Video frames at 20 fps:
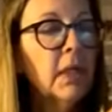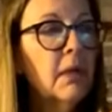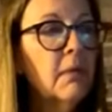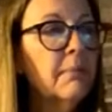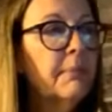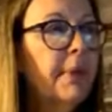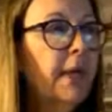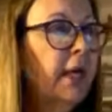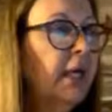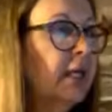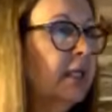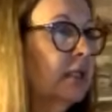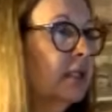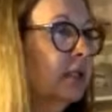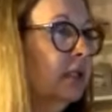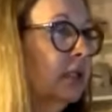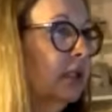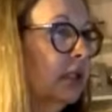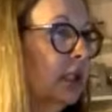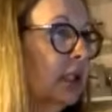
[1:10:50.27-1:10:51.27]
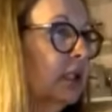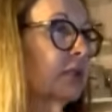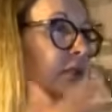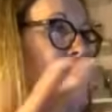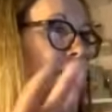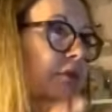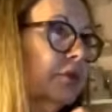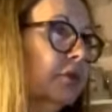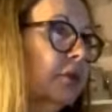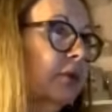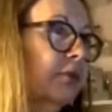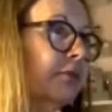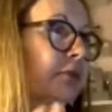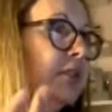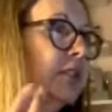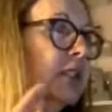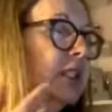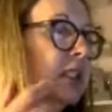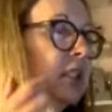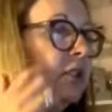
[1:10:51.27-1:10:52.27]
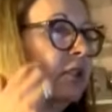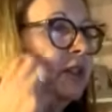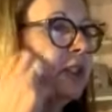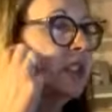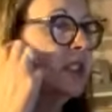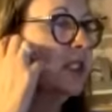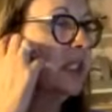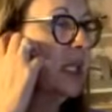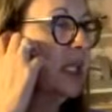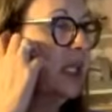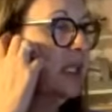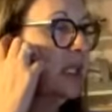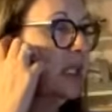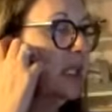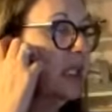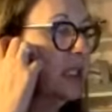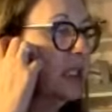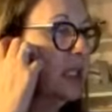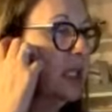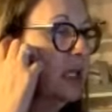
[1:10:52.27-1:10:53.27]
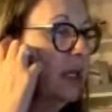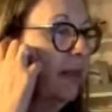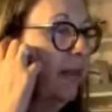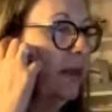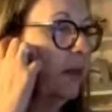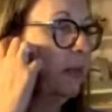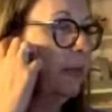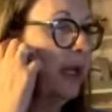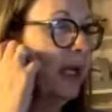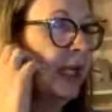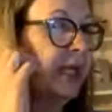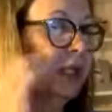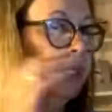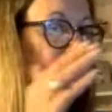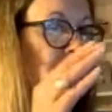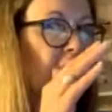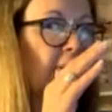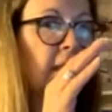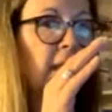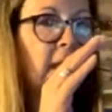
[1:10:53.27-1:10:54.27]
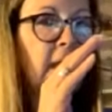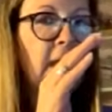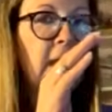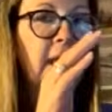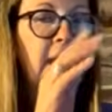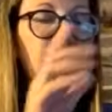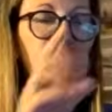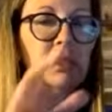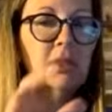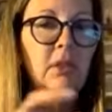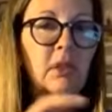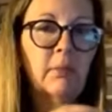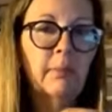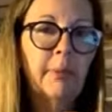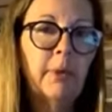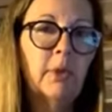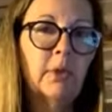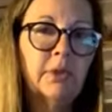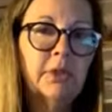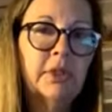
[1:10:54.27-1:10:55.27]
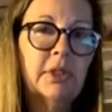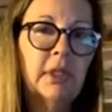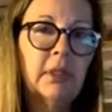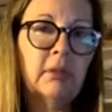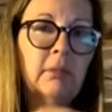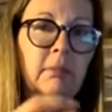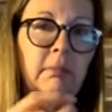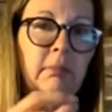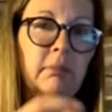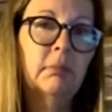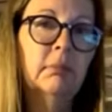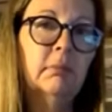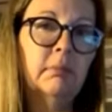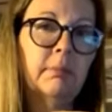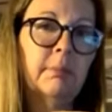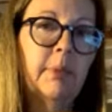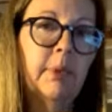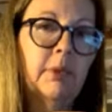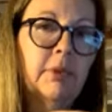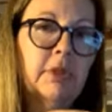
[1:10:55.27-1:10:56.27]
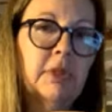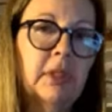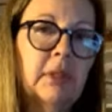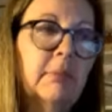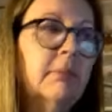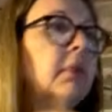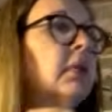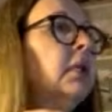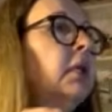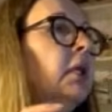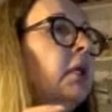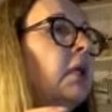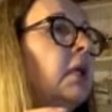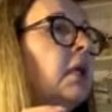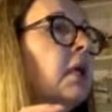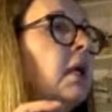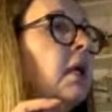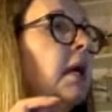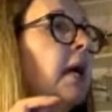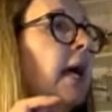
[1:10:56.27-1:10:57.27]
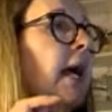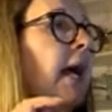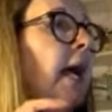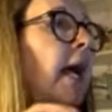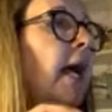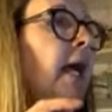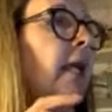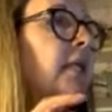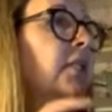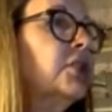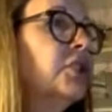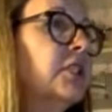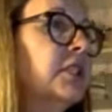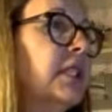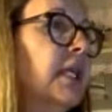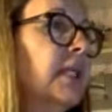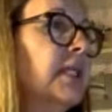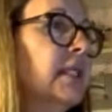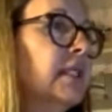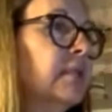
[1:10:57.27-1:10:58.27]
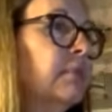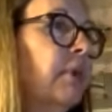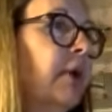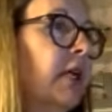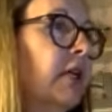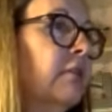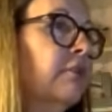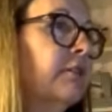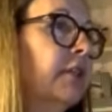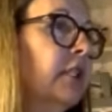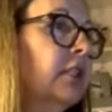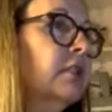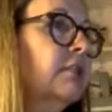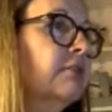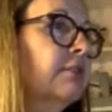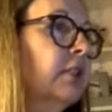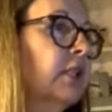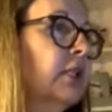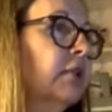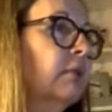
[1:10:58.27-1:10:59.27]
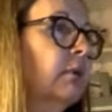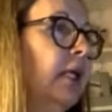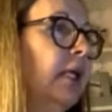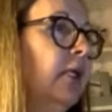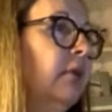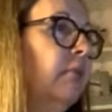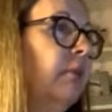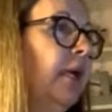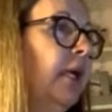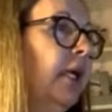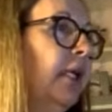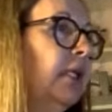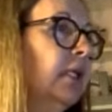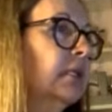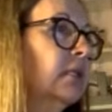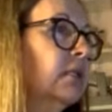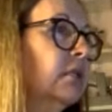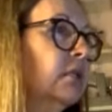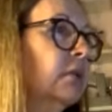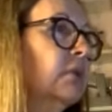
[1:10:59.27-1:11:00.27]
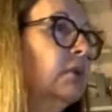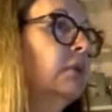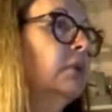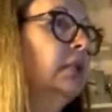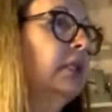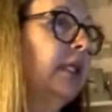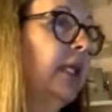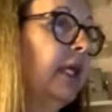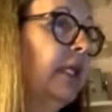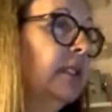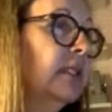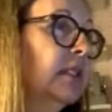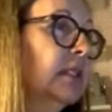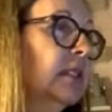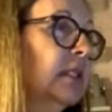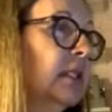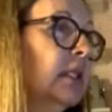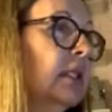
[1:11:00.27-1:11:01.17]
But also, obviously, you're on the site. There is another bag, and it's got boxed out bottom, and she said it's perfect for a wine bag. So yes.